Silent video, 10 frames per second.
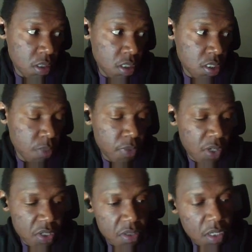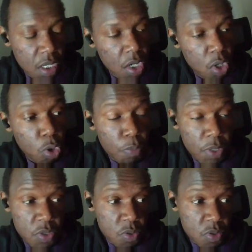enterprise open
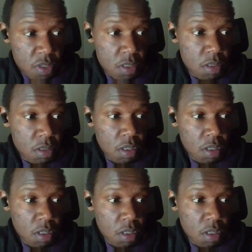source